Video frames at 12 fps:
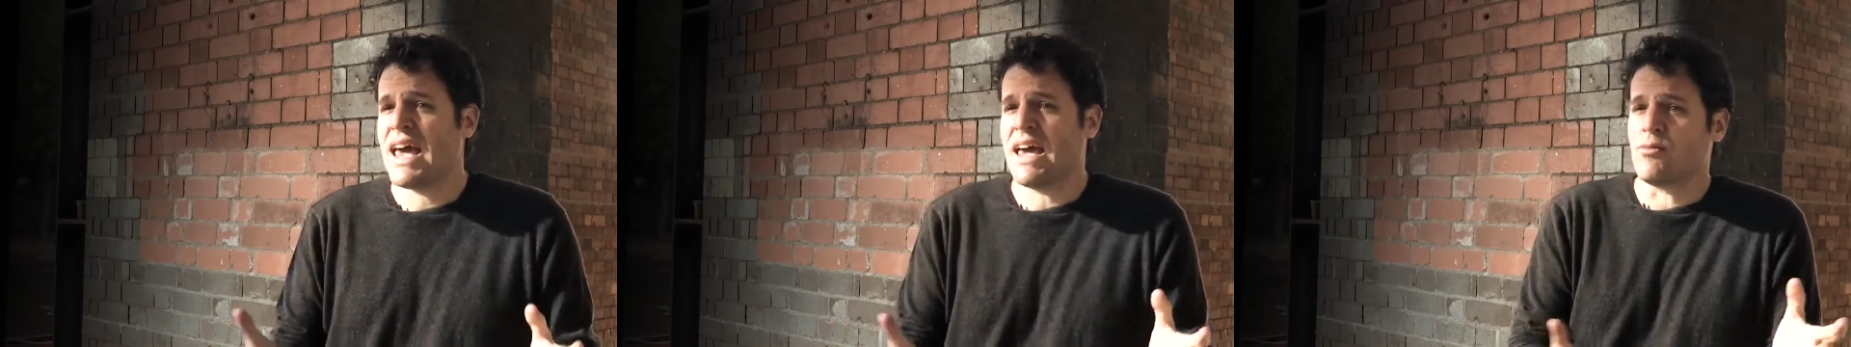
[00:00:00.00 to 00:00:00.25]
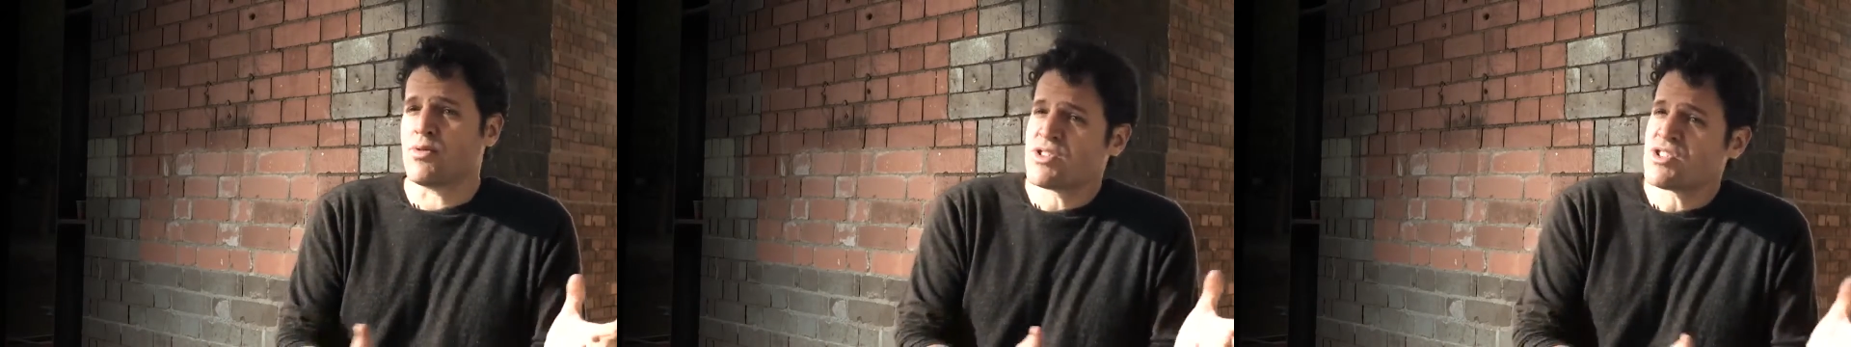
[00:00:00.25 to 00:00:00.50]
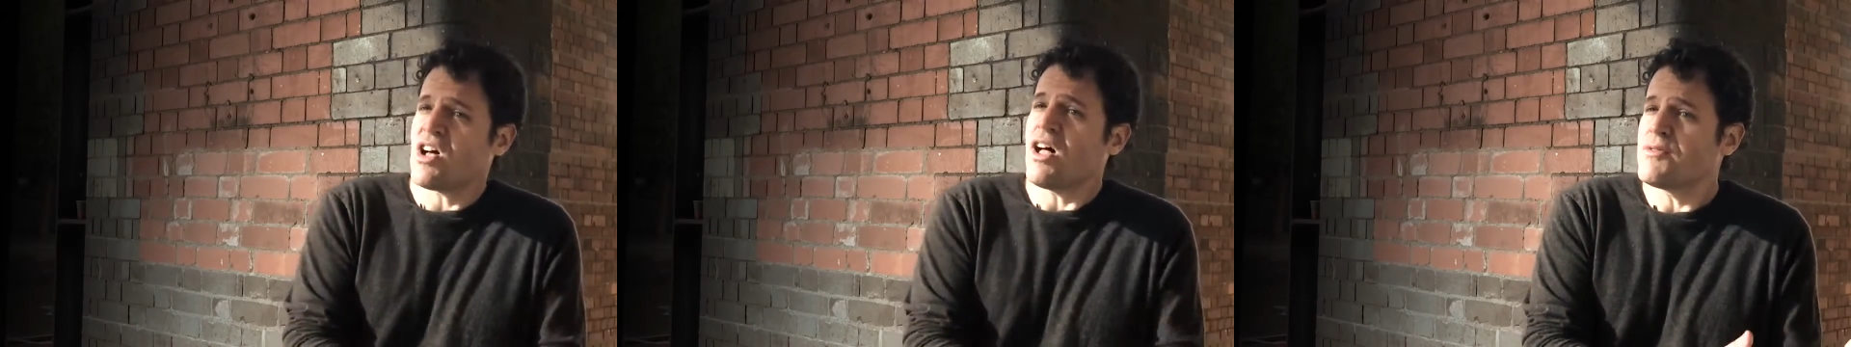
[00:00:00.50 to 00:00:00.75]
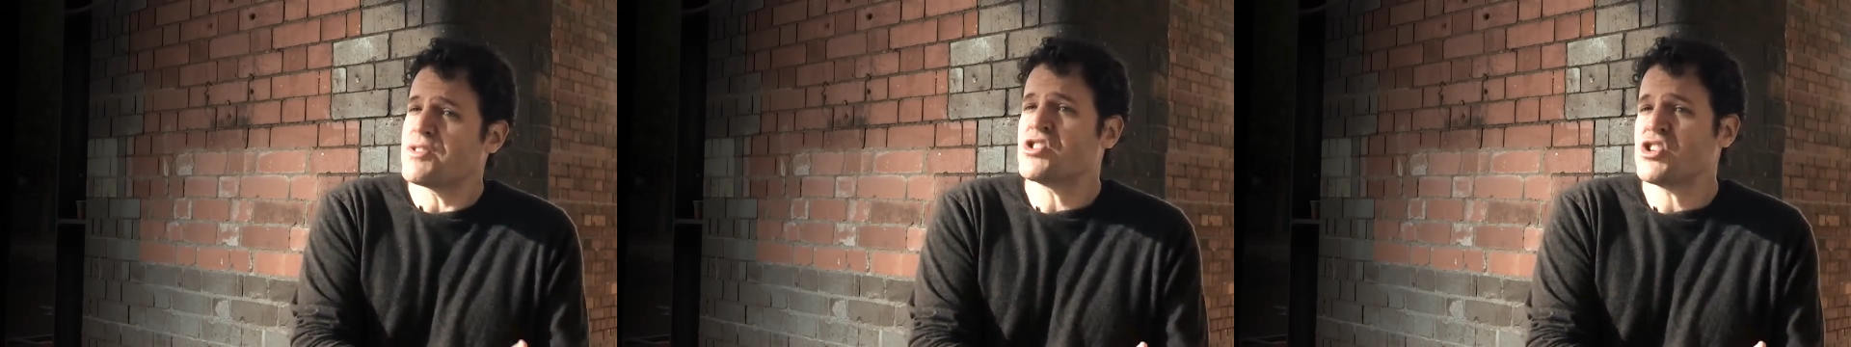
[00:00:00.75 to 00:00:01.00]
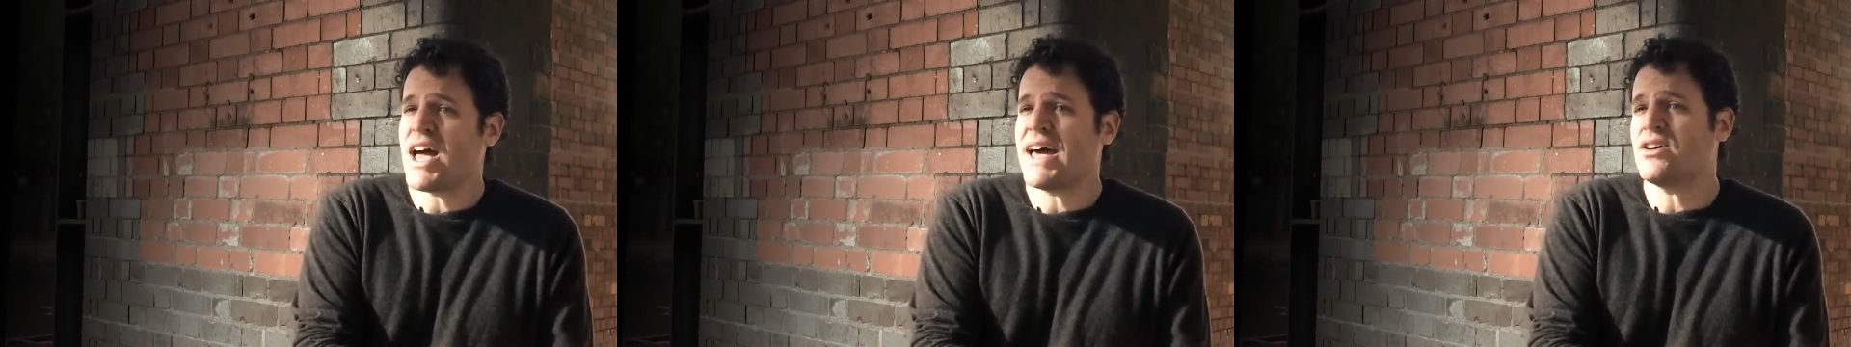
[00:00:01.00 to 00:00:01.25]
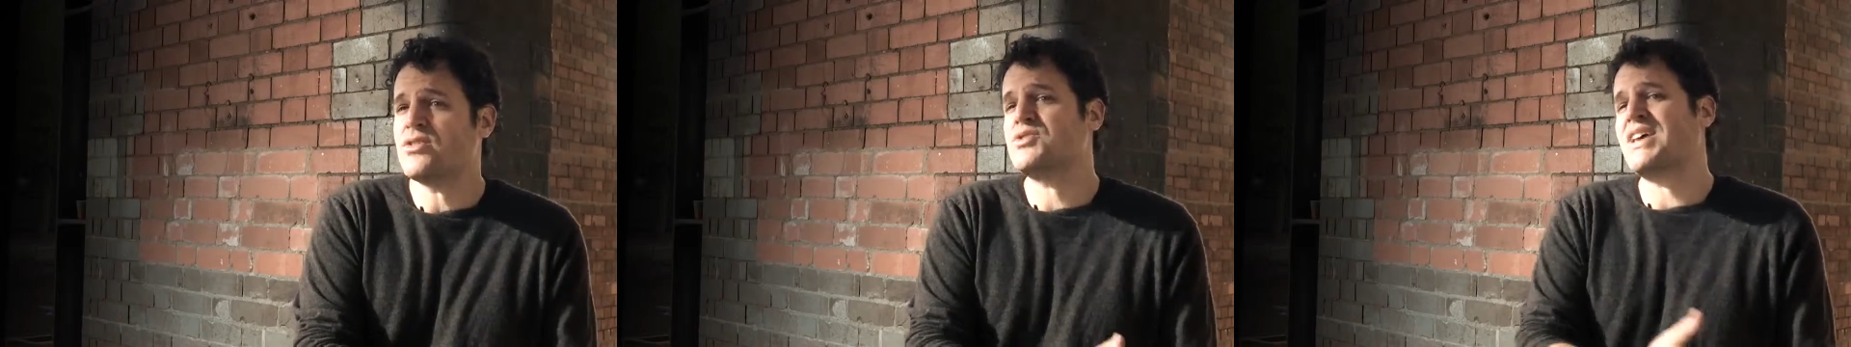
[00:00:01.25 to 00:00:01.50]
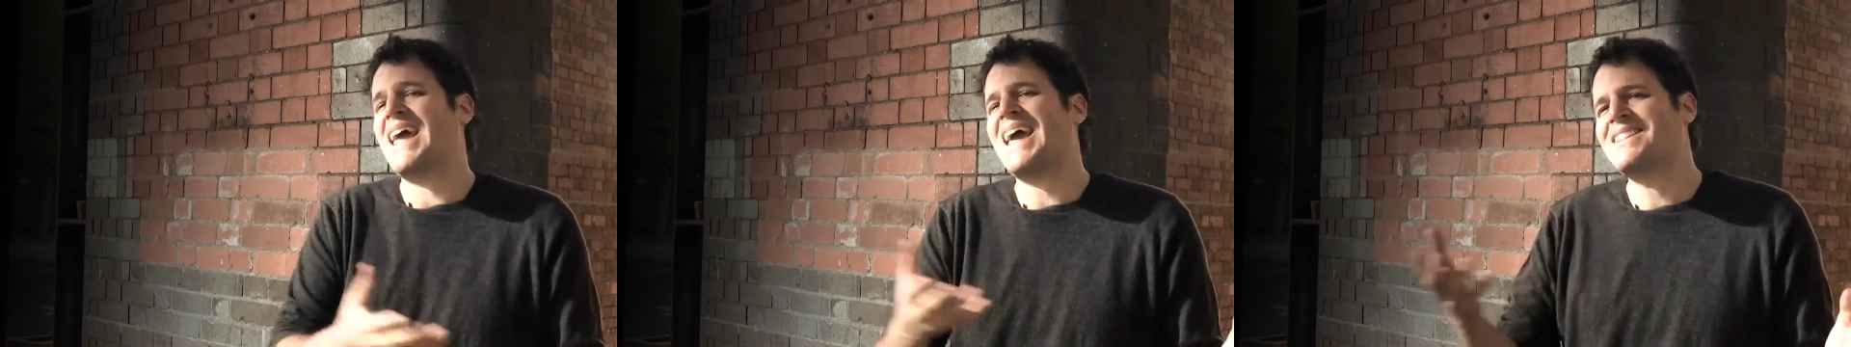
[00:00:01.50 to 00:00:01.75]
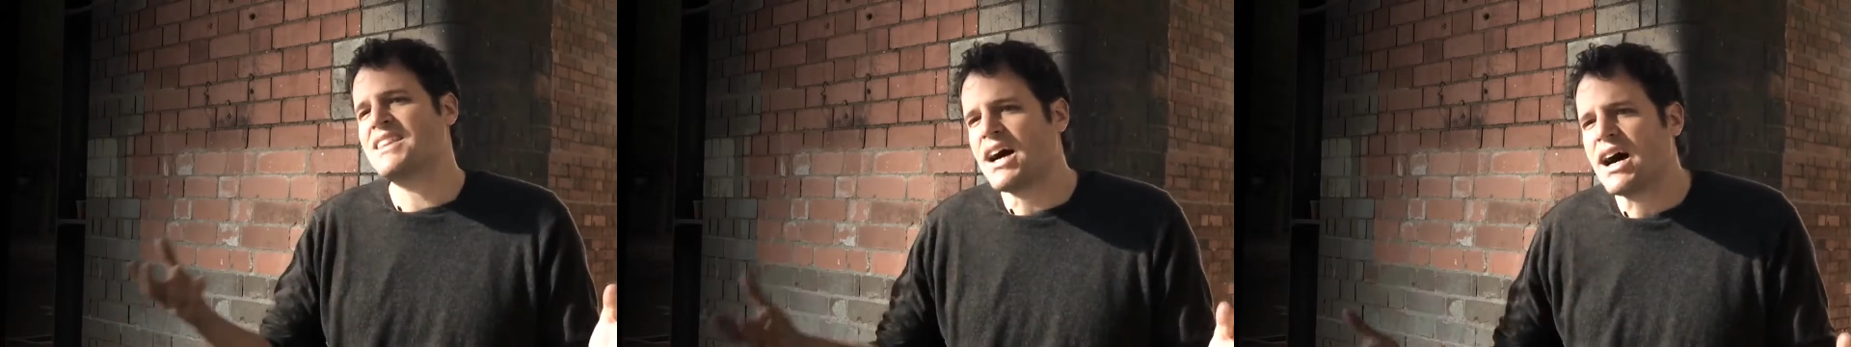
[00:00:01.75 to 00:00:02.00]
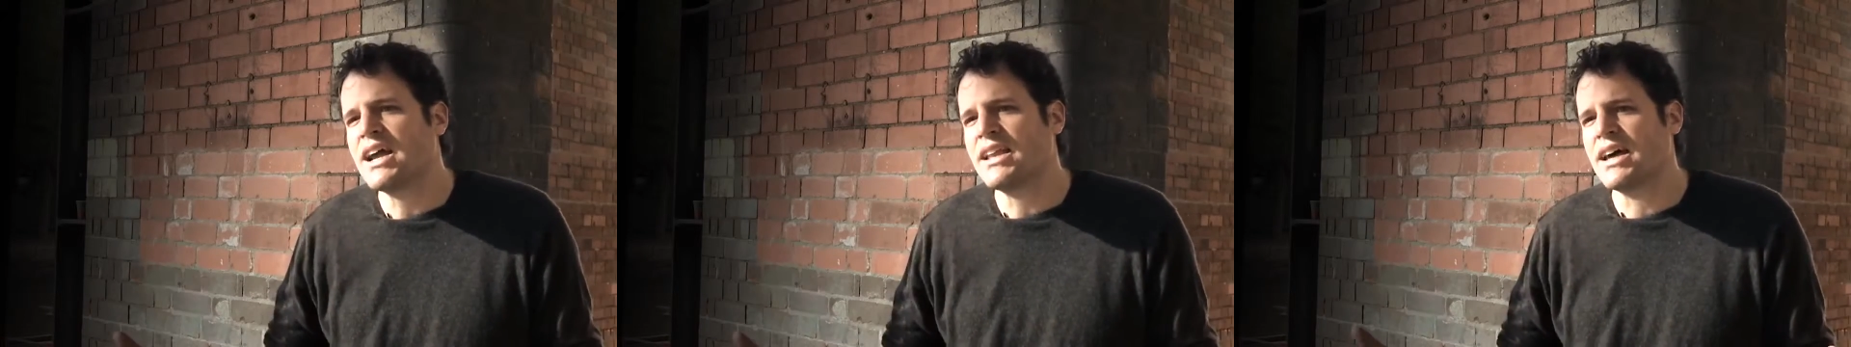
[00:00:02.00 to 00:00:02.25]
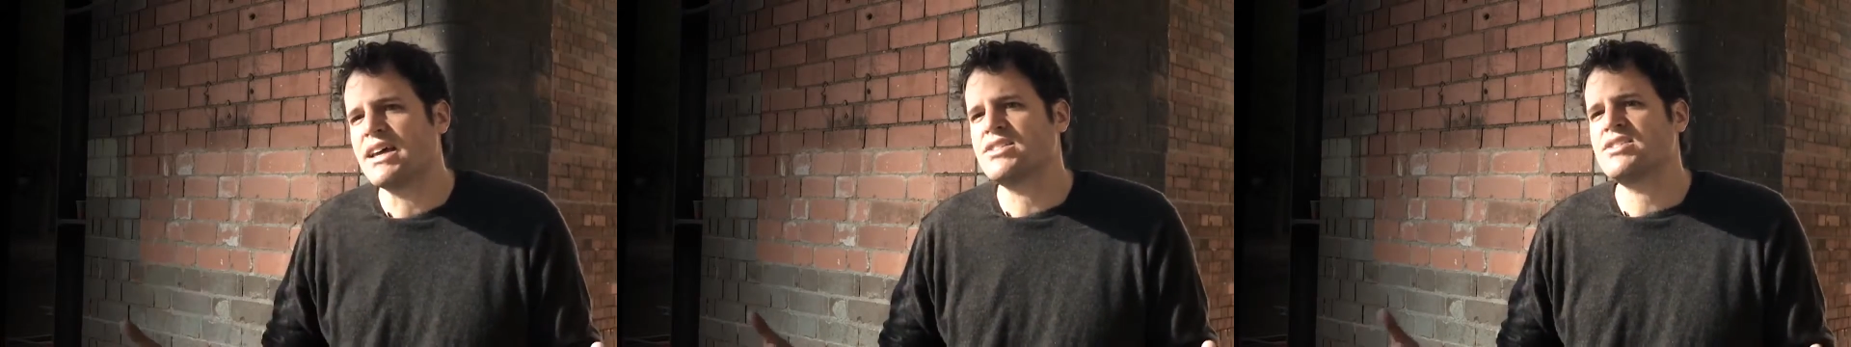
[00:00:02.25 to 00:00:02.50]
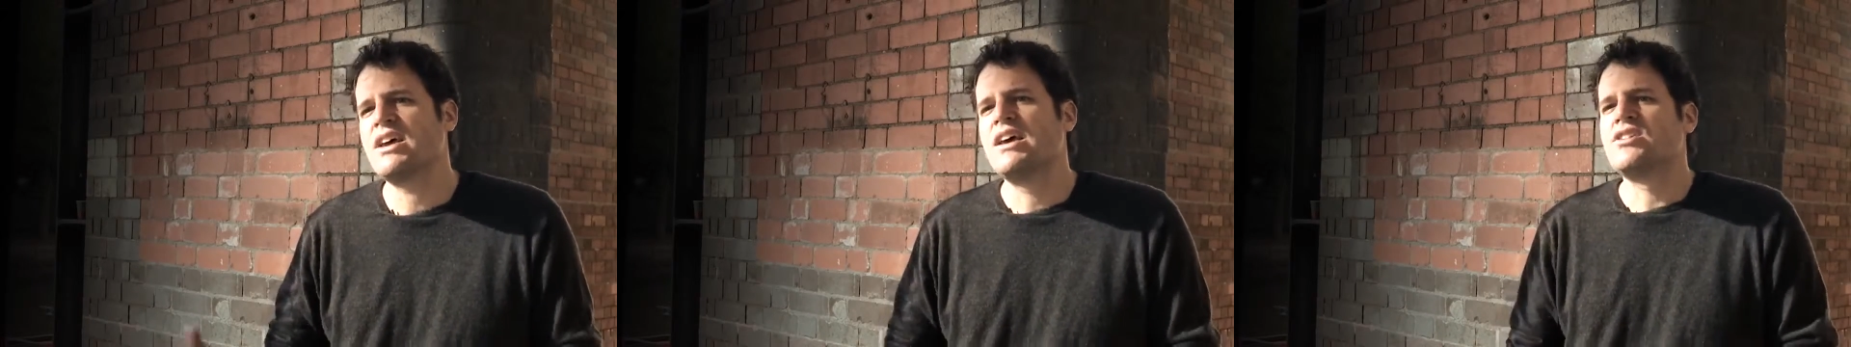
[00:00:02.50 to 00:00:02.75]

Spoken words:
and resolve the shadows and the highlights.